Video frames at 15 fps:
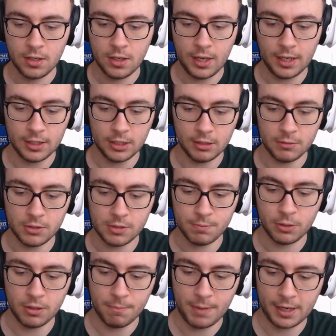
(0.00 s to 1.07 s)
And you can just
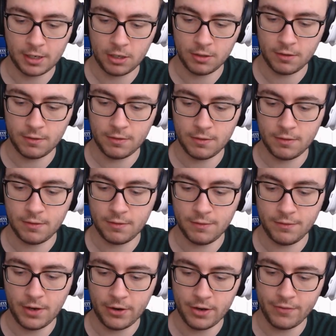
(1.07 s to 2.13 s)
put it back on
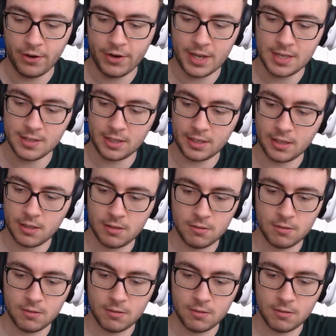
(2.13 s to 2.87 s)
very, very easily.